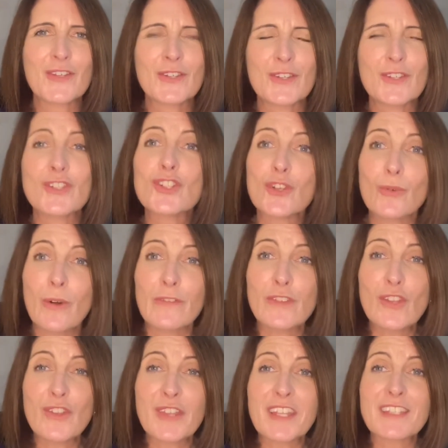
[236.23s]
So a few
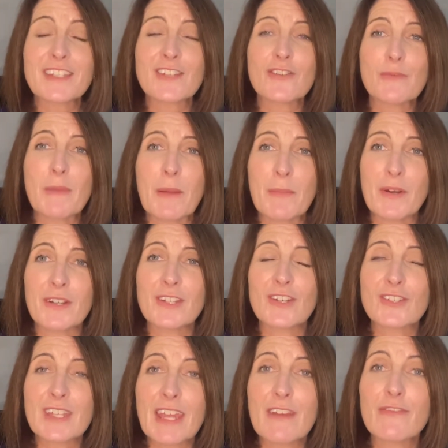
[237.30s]
things to remember. Your
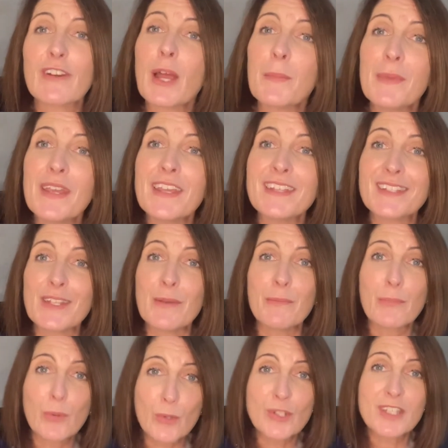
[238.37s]
diaphragm is
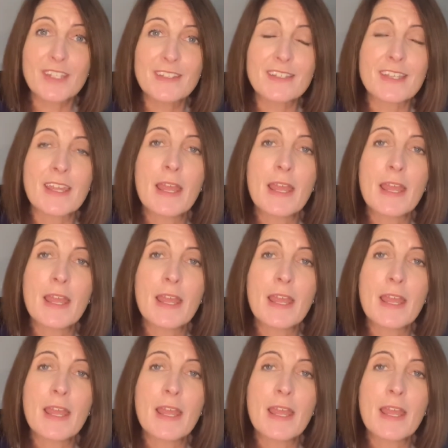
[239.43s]
important,